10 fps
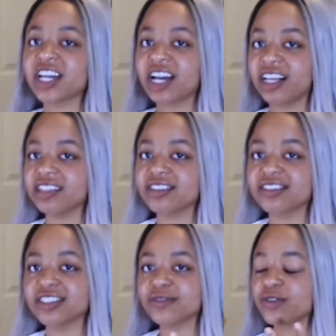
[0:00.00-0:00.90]

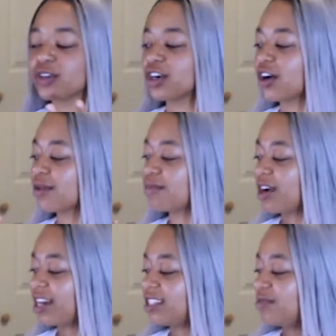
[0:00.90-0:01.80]
colors for our
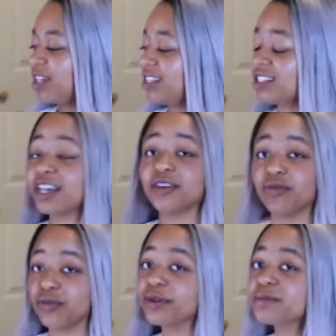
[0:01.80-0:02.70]
bridesmaids and
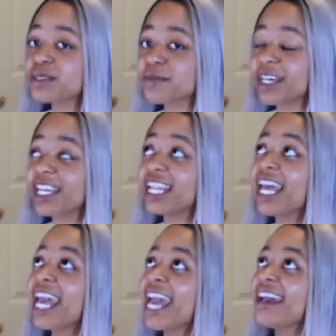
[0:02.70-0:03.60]
groomsmen,
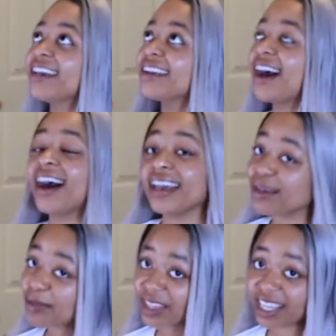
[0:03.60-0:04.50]
and I
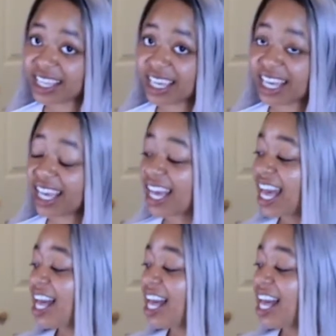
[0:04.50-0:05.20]
am thinking